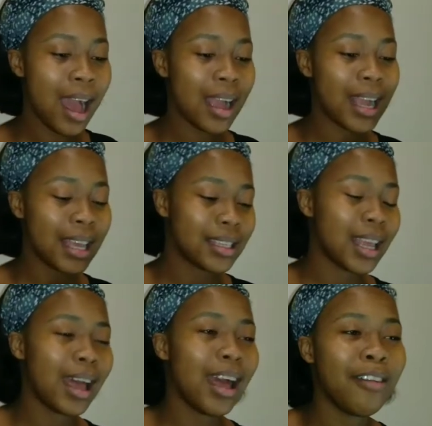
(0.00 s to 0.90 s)
guys.
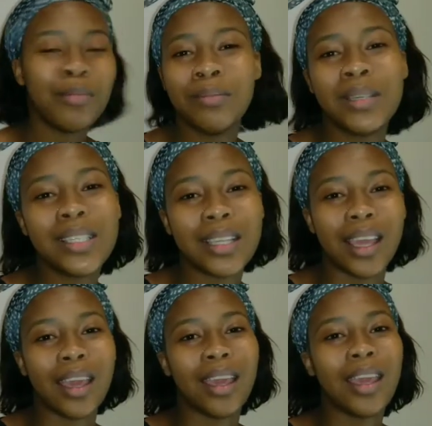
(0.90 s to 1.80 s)
I've been missing,
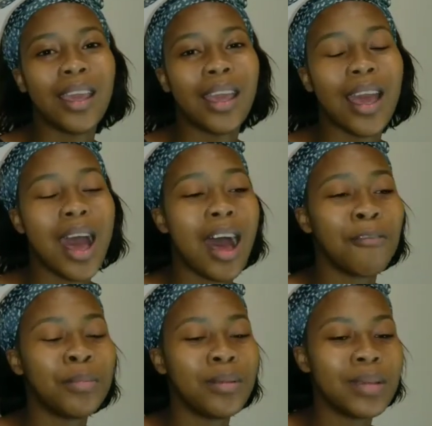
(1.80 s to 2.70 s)

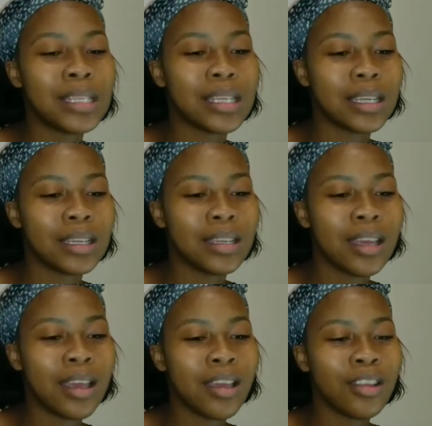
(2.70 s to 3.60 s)

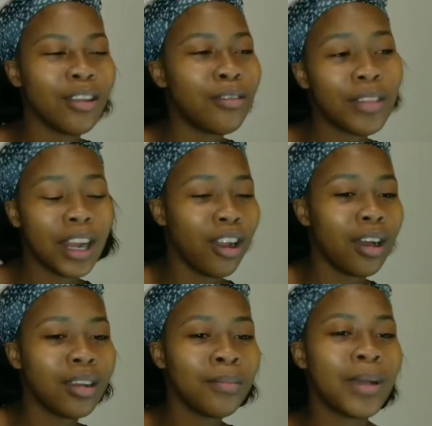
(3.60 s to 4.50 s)
not for that
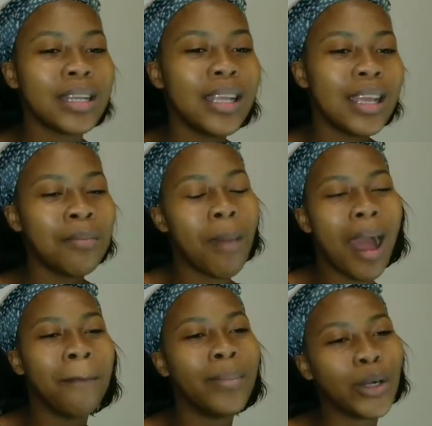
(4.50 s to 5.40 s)
long, but in
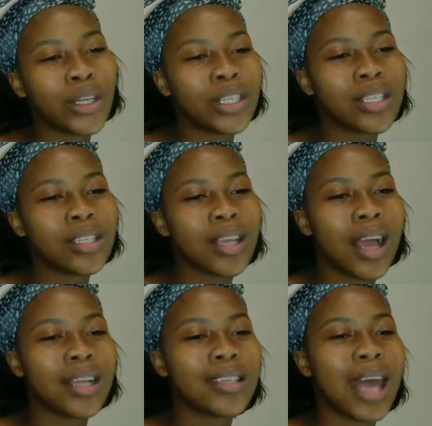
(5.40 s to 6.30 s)
my books,
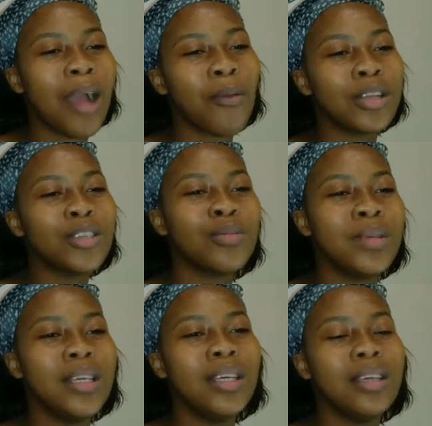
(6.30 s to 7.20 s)
because I want to
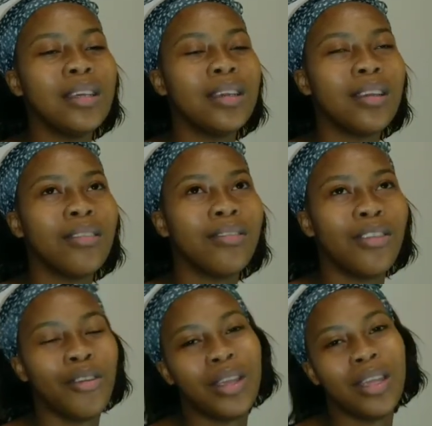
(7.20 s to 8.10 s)
be
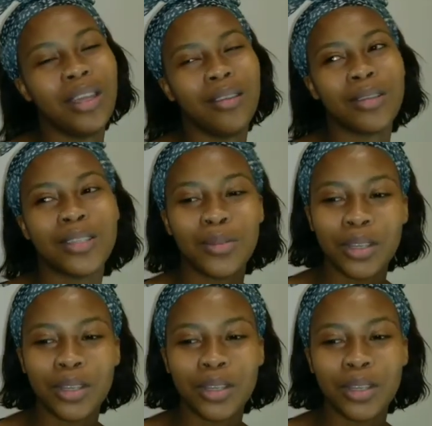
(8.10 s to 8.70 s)
very, what's